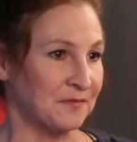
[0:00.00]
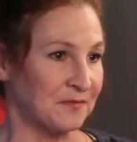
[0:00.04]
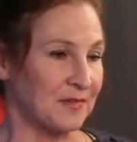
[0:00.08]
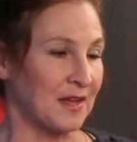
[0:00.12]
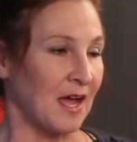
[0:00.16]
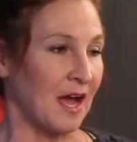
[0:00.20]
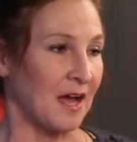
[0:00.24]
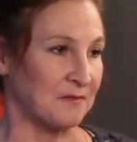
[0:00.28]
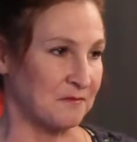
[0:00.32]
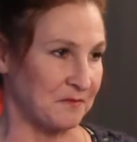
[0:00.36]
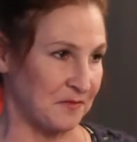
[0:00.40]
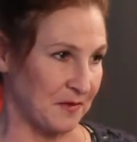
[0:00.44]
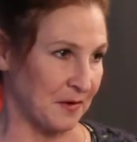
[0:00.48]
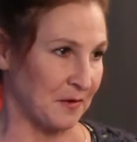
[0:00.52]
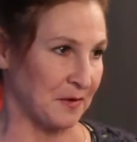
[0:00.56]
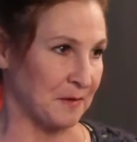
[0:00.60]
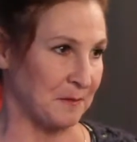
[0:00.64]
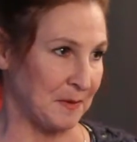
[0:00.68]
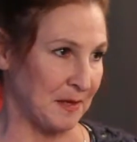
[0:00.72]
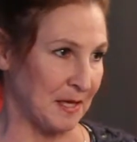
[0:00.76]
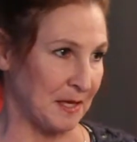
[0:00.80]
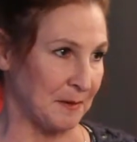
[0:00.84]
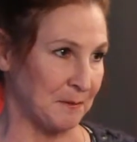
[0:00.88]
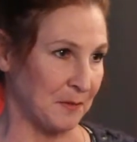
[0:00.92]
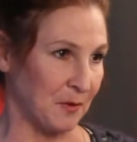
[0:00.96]
God-fearing
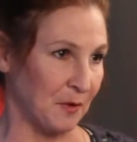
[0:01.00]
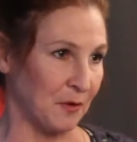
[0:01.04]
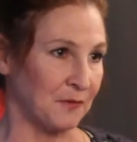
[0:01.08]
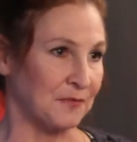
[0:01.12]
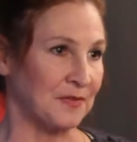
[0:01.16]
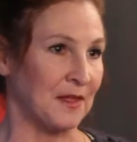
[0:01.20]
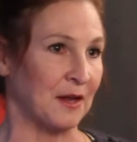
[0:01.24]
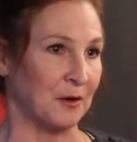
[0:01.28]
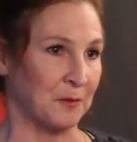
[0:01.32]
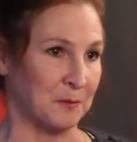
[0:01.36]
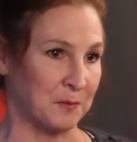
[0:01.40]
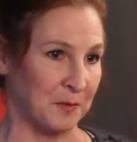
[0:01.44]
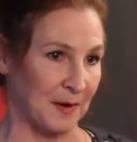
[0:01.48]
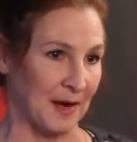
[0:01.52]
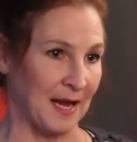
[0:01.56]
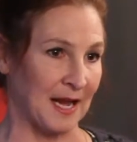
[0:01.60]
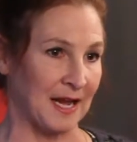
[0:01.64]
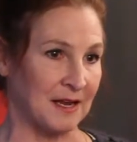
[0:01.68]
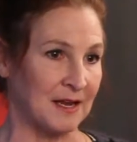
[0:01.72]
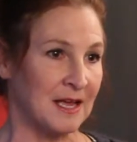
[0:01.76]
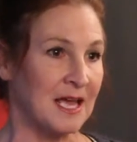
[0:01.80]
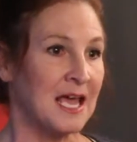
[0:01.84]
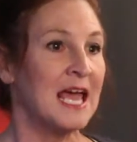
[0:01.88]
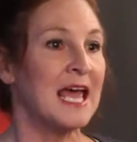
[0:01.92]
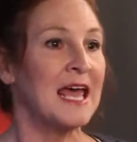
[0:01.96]
people that are
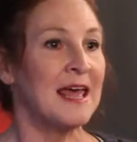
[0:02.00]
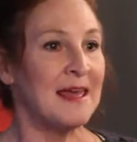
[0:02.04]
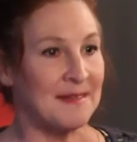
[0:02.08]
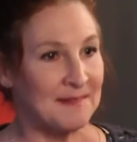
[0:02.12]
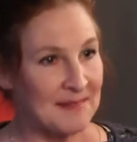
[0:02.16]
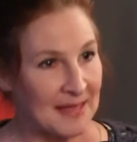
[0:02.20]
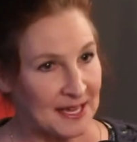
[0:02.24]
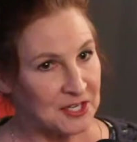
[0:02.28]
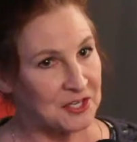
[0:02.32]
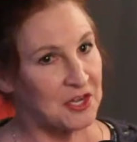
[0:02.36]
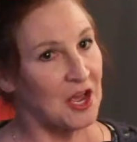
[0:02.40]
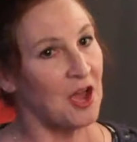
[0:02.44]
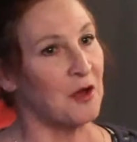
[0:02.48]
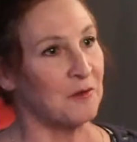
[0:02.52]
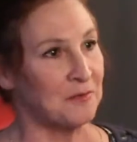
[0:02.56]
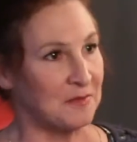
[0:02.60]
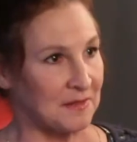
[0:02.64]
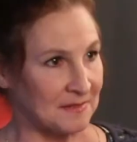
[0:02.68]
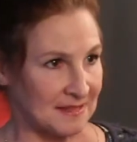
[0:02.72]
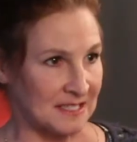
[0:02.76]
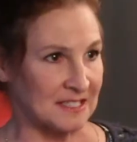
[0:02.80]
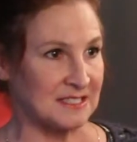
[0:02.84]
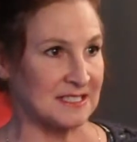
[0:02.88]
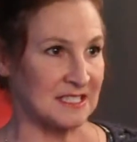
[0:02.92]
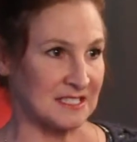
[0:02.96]
praying. And they know
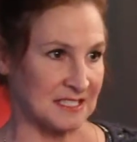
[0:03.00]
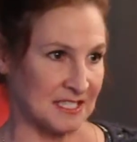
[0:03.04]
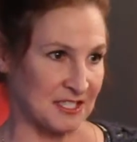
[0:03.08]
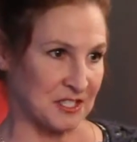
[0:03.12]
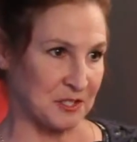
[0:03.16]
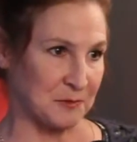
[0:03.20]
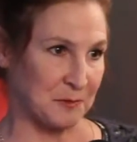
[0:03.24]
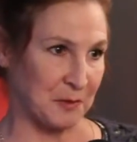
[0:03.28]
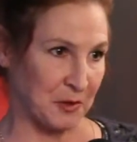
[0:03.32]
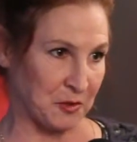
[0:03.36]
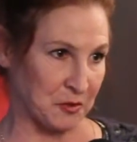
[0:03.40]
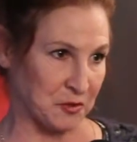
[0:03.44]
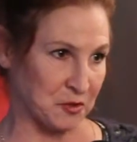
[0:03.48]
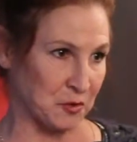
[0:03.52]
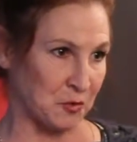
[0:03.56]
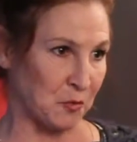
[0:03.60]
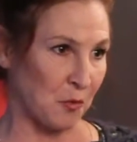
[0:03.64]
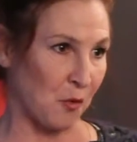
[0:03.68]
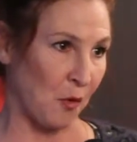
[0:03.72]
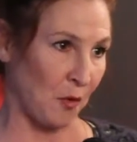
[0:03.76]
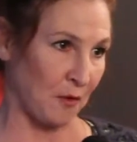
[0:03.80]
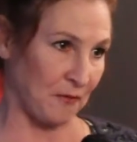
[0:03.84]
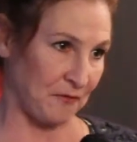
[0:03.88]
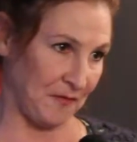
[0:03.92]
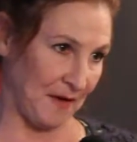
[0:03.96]
that this is a spiritual
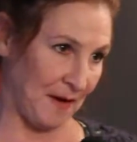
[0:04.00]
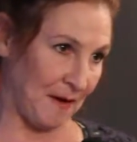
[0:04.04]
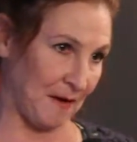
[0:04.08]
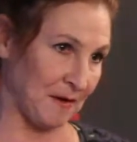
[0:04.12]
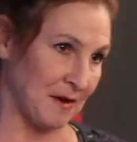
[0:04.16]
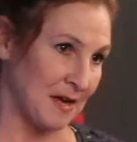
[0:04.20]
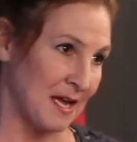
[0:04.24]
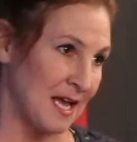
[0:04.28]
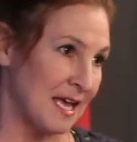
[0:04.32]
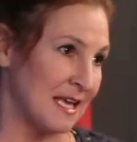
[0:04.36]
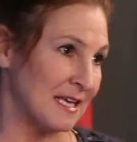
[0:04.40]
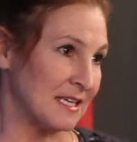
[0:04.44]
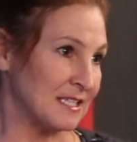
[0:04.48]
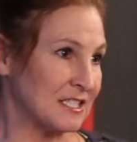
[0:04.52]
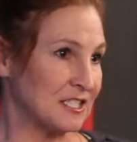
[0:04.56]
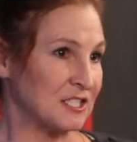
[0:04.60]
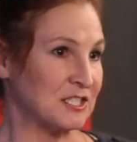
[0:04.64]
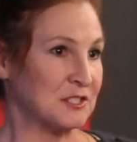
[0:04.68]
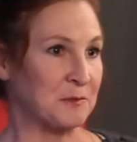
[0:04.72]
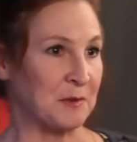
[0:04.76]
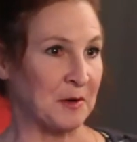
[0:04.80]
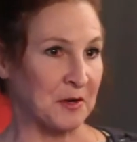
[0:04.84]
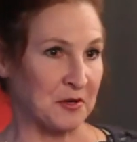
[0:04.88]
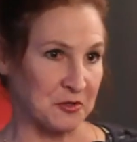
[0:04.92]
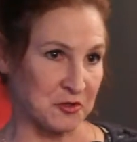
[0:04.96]
warfare. This is a
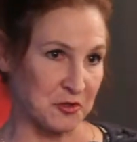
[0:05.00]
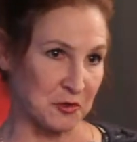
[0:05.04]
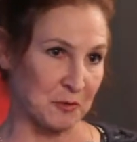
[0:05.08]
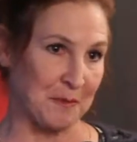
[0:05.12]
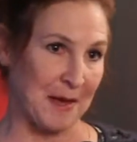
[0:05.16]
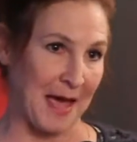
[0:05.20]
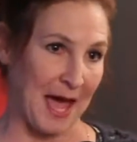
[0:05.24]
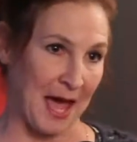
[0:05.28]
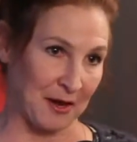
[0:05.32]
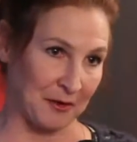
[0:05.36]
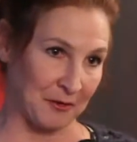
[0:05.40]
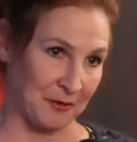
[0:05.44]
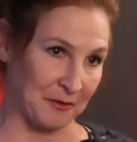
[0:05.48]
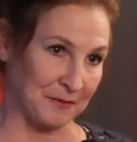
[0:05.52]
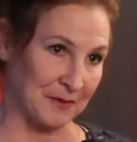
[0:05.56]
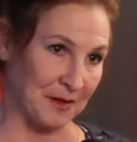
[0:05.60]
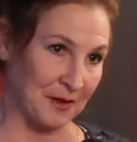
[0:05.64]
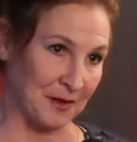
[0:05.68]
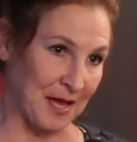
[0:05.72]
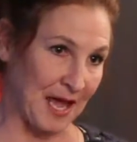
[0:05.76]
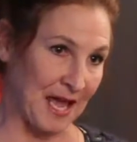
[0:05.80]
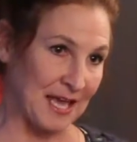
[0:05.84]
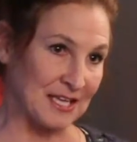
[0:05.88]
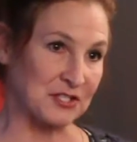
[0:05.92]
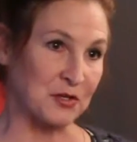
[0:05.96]
spiritual battle,
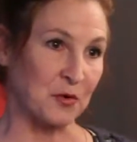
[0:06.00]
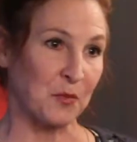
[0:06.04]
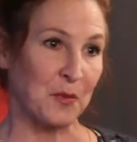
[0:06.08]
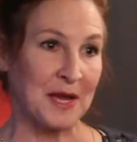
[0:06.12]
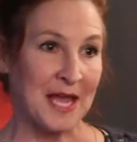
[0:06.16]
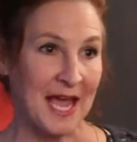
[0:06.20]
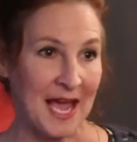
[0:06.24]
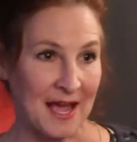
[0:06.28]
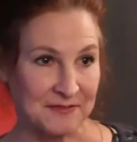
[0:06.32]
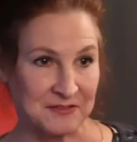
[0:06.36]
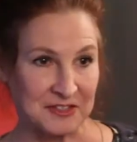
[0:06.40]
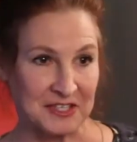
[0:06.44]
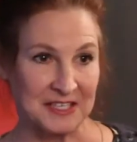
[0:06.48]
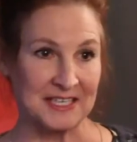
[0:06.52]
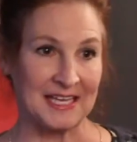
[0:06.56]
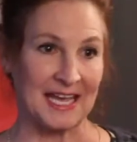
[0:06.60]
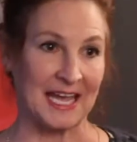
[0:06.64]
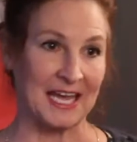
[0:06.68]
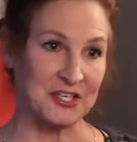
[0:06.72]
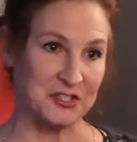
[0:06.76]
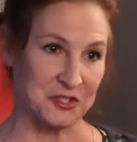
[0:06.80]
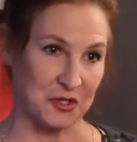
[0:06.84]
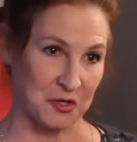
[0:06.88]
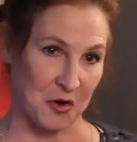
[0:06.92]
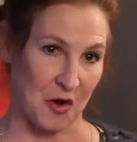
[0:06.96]
okay? So we have to
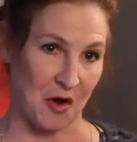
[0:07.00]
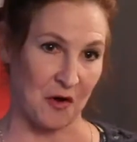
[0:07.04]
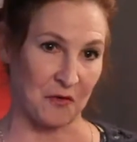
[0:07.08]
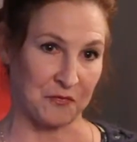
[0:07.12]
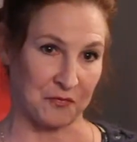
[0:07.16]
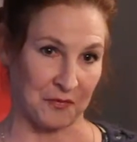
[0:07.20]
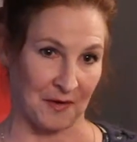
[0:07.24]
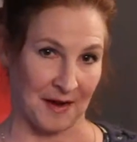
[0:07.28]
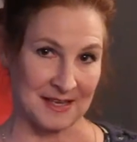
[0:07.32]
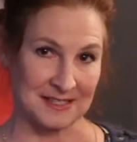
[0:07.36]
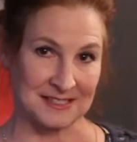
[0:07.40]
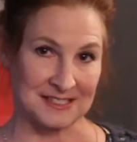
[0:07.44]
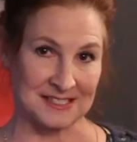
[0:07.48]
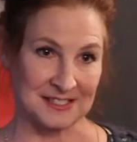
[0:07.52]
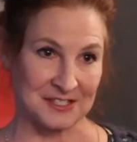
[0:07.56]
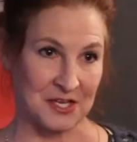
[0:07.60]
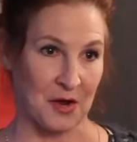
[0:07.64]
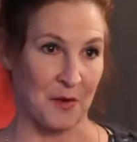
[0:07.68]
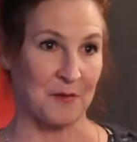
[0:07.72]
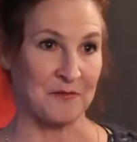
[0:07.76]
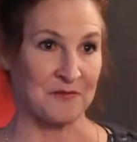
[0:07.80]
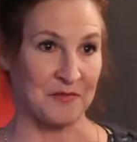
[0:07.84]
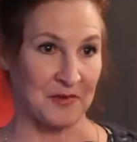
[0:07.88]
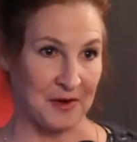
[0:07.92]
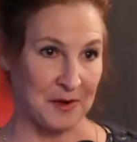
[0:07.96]
engage on all fronts.
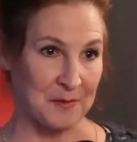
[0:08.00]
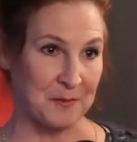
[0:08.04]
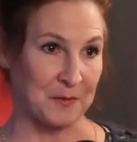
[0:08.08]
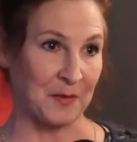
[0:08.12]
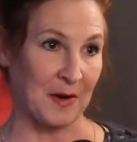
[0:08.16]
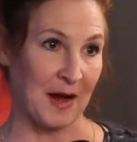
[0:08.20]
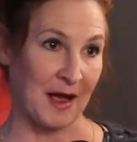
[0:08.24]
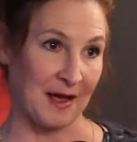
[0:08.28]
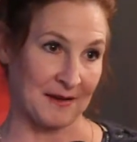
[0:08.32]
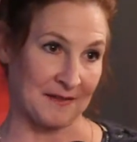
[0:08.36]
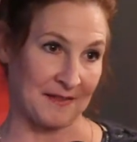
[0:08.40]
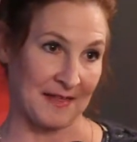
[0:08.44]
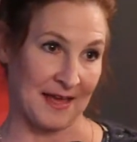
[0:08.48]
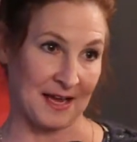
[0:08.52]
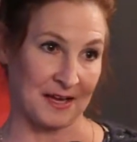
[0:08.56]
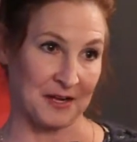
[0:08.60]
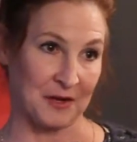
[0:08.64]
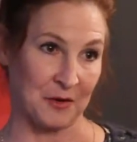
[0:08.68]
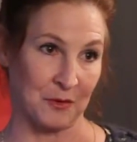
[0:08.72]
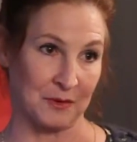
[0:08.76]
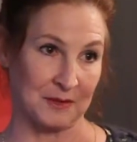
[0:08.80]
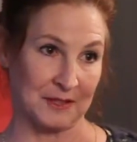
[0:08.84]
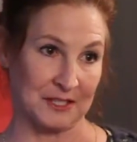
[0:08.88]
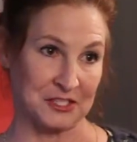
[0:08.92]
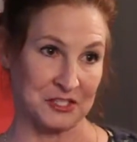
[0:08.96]
So I'm very proud of that
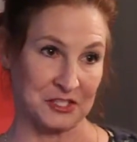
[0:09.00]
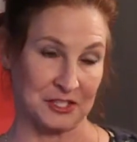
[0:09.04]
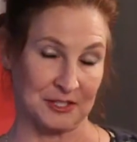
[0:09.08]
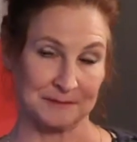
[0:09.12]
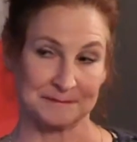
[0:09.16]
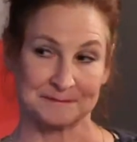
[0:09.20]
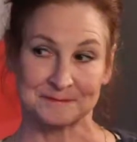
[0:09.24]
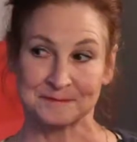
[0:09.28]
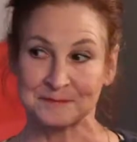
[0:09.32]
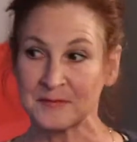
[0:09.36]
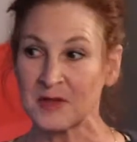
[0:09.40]
coalition.